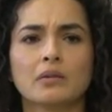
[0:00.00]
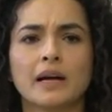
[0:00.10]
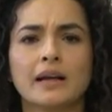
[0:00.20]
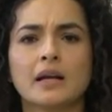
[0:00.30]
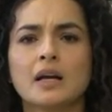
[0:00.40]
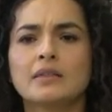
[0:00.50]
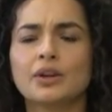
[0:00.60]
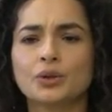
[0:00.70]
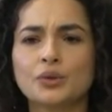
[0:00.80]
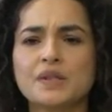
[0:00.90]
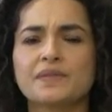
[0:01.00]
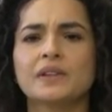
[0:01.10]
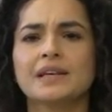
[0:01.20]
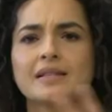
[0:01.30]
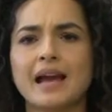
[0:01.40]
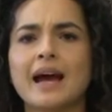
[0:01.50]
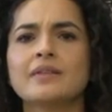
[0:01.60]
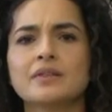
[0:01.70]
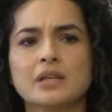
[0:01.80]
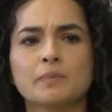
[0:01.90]
right? Their usefulness
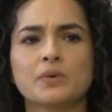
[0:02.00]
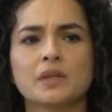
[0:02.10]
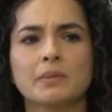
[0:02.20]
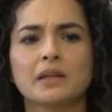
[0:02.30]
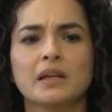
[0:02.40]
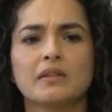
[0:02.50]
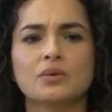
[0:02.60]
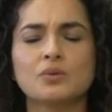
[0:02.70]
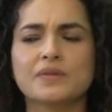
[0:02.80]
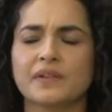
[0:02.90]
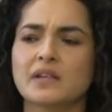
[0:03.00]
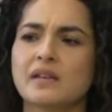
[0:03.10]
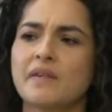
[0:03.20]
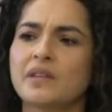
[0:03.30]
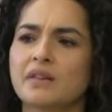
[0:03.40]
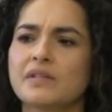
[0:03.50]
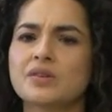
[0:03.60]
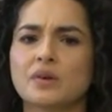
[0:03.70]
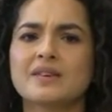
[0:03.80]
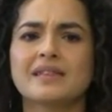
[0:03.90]
and their disposability, the usefulness of their
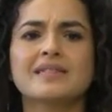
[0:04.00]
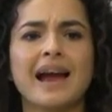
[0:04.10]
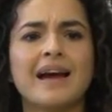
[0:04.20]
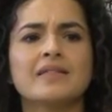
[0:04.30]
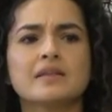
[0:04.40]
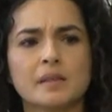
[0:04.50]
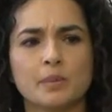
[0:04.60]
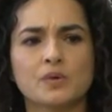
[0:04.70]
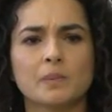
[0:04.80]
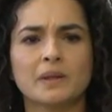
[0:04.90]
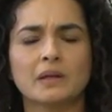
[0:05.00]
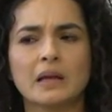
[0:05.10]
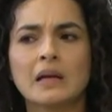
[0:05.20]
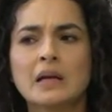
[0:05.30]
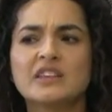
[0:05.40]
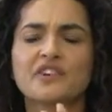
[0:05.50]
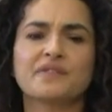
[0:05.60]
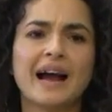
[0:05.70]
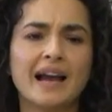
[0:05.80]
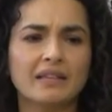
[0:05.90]
resources and the disposability, their
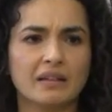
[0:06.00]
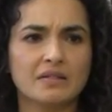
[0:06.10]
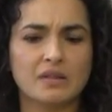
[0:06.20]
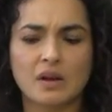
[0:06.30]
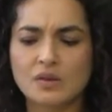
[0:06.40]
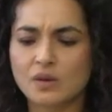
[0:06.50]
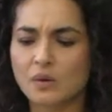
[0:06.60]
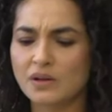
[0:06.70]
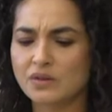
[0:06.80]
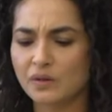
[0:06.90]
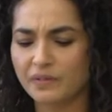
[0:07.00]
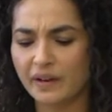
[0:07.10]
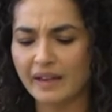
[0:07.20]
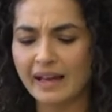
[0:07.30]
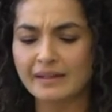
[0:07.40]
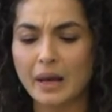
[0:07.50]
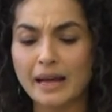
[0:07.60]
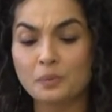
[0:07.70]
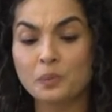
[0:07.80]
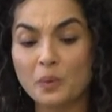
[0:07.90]
violence, so on and so forth.
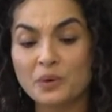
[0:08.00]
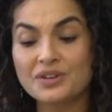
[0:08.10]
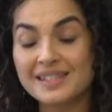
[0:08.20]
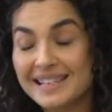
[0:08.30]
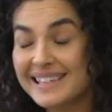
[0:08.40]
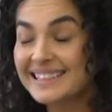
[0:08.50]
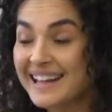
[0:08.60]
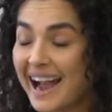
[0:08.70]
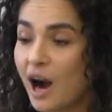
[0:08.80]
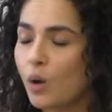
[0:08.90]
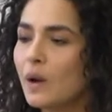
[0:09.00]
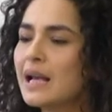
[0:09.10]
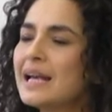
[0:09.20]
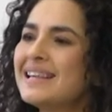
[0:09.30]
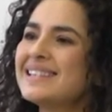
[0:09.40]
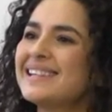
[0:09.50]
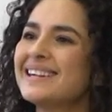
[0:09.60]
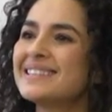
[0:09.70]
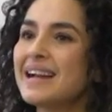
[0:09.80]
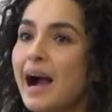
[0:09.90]
And what we're seeing now is the
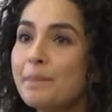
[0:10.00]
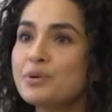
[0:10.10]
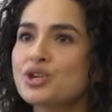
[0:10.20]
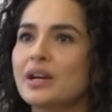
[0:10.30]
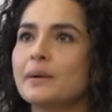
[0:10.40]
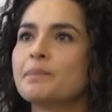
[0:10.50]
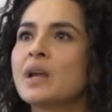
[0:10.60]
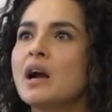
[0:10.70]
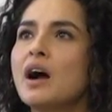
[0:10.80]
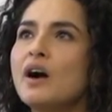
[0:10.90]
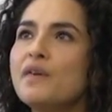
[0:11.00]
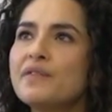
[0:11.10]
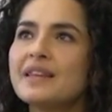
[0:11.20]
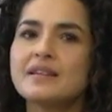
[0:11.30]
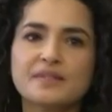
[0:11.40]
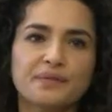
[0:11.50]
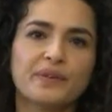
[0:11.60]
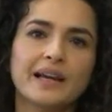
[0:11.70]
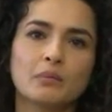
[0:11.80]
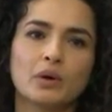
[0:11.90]
adoption of this
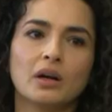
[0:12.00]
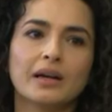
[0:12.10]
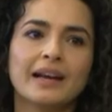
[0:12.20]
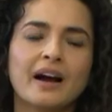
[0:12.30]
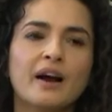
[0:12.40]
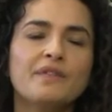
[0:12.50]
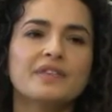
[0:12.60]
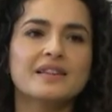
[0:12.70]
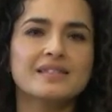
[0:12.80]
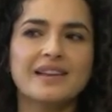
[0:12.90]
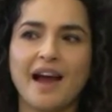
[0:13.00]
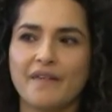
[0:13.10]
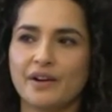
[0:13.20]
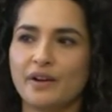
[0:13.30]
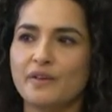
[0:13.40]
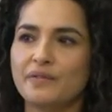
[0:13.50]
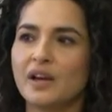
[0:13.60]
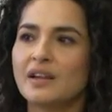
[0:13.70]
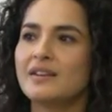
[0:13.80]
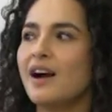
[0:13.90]
framework and of this narrative,
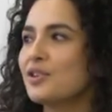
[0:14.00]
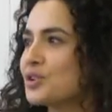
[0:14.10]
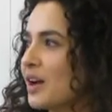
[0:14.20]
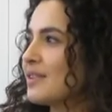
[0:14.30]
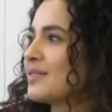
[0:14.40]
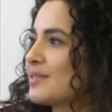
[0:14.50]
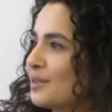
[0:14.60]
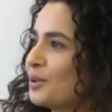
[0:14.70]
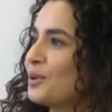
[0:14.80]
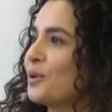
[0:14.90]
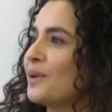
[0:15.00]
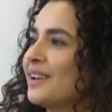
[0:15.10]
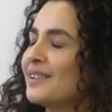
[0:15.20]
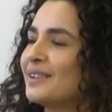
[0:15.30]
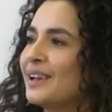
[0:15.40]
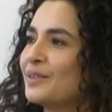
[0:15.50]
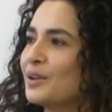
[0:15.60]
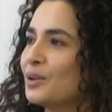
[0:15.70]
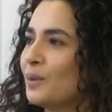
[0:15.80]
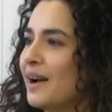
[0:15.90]
not just in
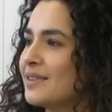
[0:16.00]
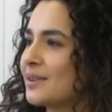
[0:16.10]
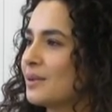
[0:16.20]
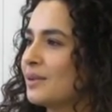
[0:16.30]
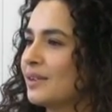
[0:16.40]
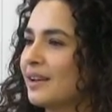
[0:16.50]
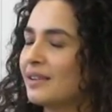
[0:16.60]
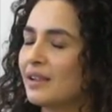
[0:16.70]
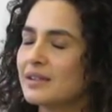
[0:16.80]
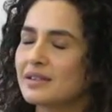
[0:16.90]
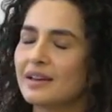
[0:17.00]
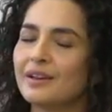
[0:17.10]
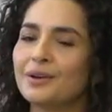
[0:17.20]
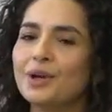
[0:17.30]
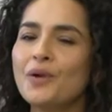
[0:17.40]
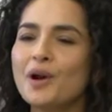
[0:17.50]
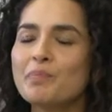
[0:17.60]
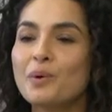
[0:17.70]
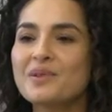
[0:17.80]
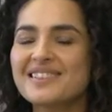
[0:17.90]
the US and in London and in
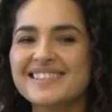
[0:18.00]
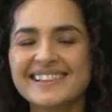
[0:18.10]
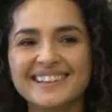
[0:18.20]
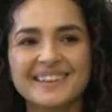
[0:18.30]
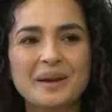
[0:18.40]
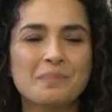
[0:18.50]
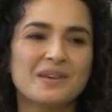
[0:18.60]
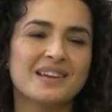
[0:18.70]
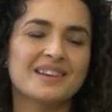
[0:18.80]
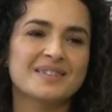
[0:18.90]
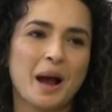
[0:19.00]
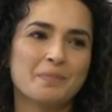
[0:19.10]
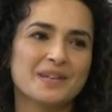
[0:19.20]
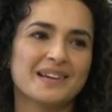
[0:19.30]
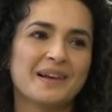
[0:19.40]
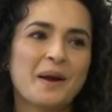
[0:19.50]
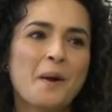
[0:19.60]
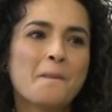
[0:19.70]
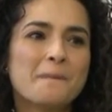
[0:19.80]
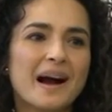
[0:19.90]
Europe, but we're seeing it being adopted
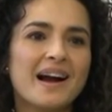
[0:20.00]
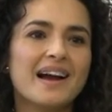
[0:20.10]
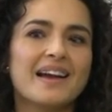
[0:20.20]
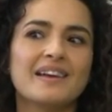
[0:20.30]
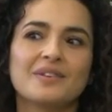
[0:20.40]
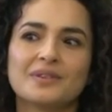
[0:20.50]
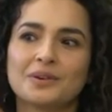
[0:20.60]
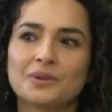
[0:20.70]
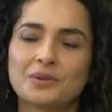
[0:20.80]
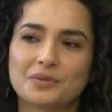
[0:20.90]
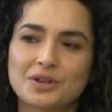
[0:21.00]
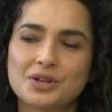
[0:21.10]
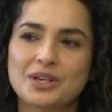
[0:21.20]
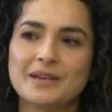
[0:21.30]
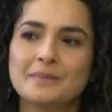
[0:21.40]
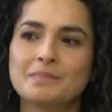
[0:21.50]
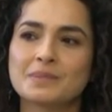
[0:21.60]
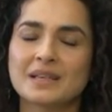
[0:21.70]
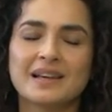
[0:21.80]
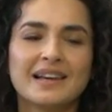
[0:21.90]
by the
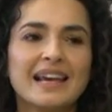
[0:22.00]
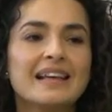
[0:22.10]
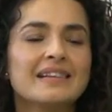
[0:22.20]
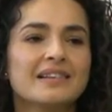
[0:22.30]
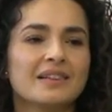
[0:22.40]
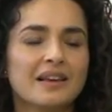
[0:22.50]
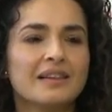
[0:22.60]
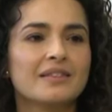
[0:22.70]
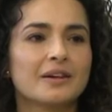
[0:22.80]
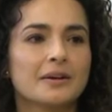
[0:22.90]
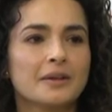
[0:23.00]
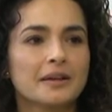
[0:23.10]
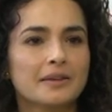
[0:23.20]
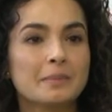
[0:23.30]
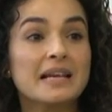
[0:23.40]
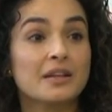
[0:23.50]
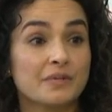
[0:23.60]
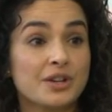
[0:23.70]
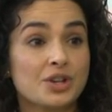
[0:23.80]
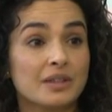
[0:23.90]
regimes in the MENA
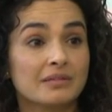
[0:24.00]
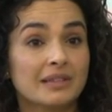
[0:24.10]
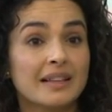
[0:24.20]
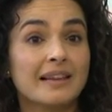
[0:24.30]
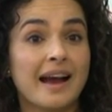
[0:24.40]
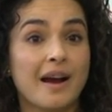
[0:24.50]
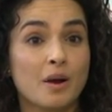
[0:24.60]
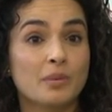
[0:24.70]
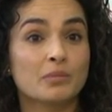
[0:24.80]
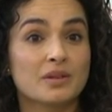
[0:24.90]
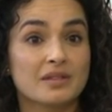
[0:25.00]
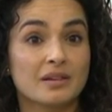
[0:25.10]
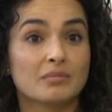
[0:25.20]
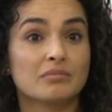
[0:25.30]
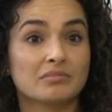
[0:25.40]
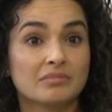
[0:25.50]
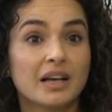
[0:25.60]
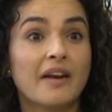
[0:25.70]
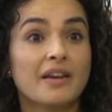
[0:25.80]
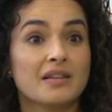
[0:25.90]
region, in the Arab and Muslim
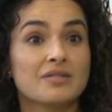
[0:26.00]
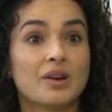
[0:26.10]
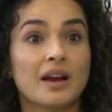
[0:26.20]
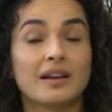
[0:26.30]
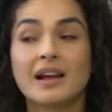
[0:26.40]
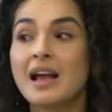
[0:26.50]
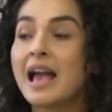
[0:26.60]
areas, right?